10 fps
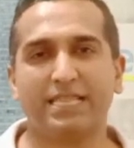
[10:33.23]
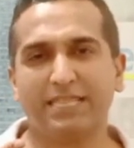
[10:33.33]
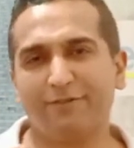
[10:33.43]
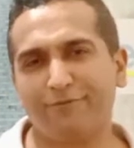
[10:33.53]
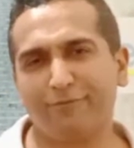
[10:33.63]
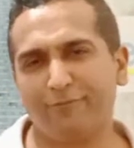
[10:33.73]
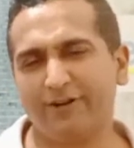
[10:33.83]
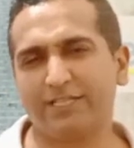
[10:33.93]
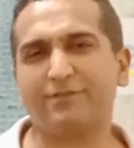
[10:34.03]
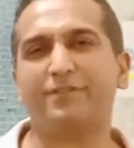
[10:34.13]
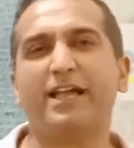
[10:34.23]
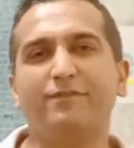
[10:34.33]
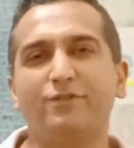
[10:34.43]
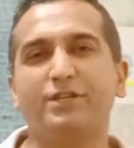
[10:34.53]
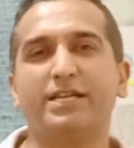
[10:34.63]
the first
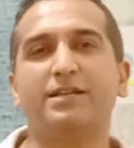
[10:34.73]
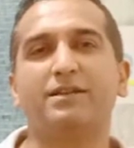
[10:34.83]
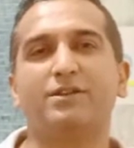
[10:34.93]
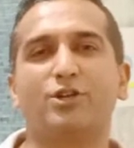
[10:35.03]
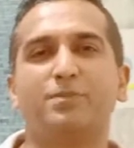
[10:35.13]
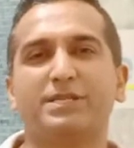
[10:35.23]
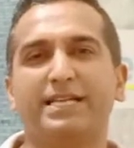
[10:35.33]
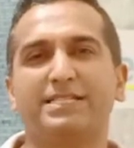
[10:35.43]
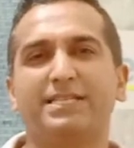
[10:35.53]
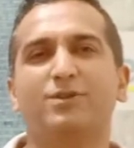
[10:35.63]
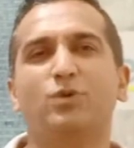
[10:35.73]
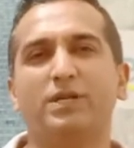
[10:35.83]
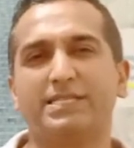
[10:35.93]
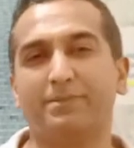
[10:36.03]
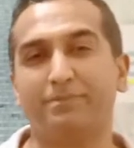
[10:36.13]
5 to 10 drop sites in
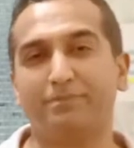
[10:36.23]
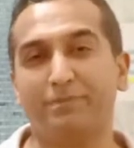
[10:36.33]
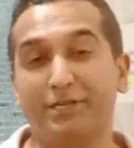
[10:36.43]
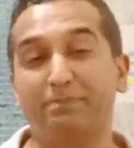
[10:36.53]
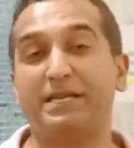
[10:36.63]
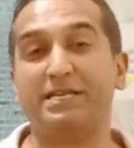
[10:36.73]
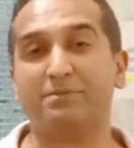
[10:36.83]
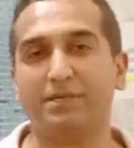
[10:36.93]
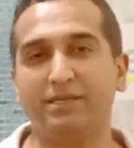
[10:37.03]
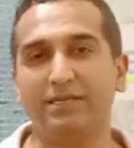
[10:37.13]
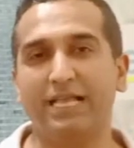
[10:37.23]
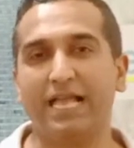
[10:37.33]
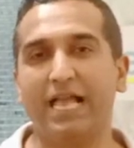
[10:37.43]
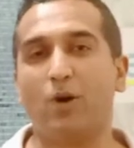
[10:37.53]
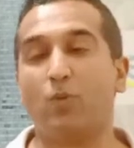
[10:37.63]
Google are dependable.
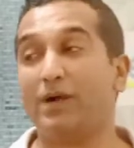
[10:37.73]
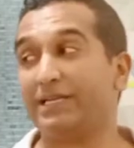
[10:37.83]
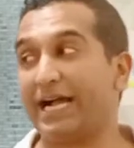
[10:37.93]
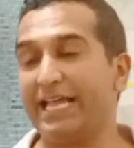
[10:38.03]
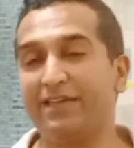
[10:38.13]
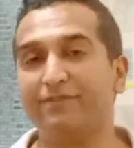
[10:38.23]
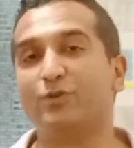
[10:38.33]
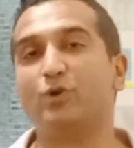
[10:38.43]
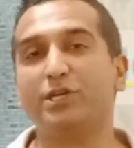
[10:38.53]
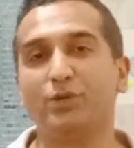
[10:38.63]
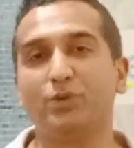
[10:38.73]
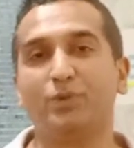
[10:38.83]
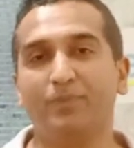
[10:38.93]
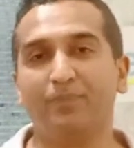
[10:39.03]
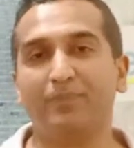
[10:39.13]
What I have told
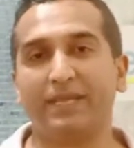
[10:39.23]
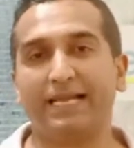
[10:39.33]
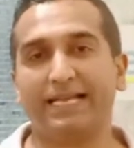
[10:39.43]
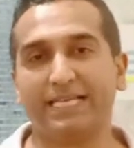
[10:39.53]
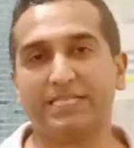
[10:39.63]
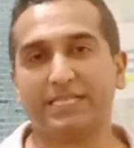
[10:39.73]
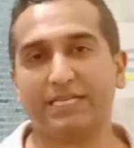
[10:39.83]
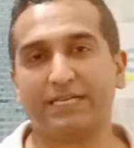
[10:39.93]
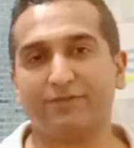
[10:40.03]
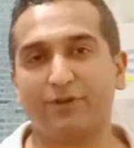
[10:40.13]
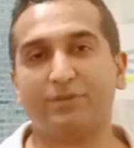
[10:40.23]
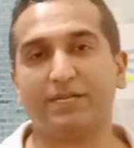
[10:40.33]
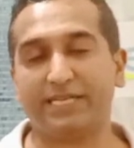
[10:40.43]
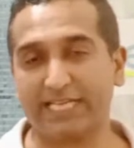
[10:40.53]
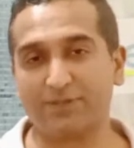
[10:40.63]
you is from
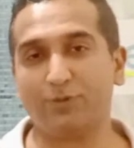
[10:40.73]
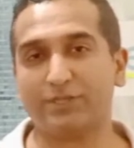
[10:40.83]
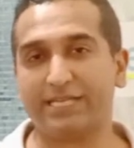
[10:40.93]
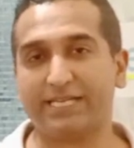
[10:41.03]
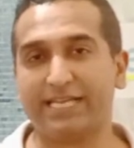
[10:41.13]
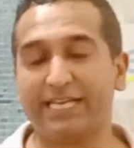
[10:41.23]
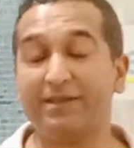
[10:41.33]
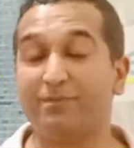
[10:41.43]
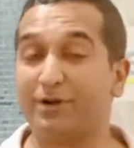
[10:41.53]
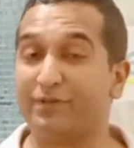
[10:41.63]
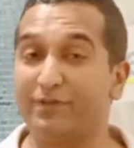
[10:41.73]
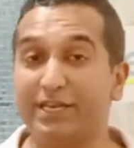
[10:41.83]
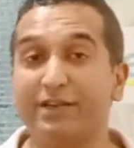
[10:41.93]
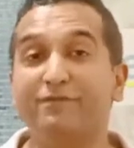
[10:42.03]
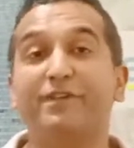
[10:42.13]
the textbooks that I read, but we
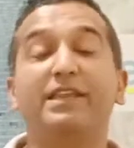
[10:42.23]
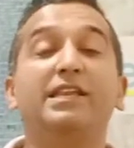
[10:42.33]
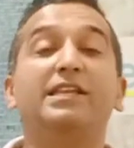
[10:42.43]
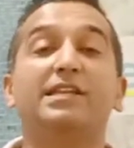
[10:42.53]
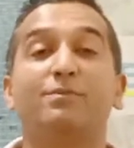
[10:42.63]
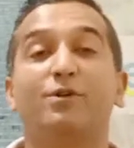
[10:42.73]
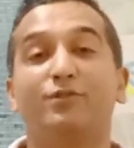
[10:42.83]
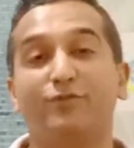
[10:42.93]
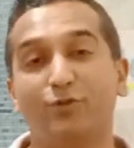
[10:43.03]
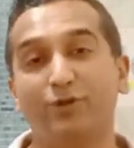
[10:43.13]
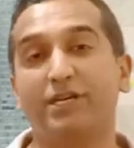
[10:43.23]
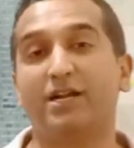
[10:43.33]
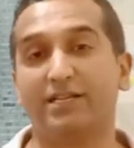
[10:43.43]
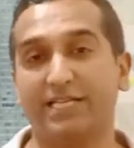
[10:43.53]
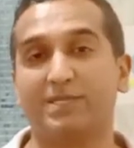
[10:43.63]
read very little about food in
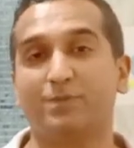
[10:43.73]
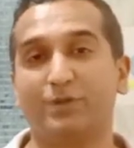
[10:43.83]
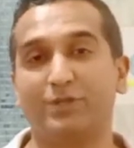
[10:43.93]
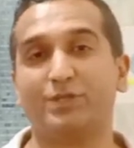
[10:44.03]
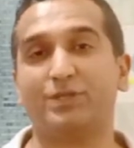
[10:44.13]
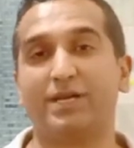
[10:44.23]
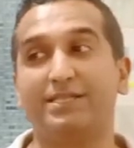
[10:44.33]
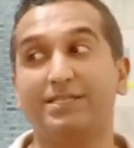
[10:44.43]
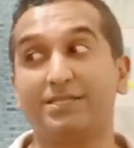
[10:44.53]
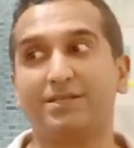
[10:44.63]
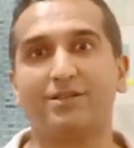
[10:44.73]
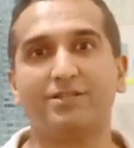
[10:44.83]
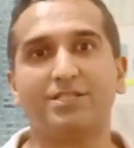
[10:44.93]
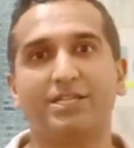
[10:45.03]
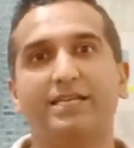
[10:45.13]
our textbook. So I just
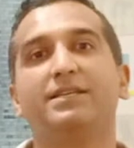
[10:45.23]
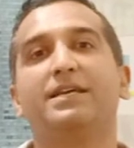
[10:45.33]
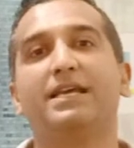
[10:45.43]
cross-check,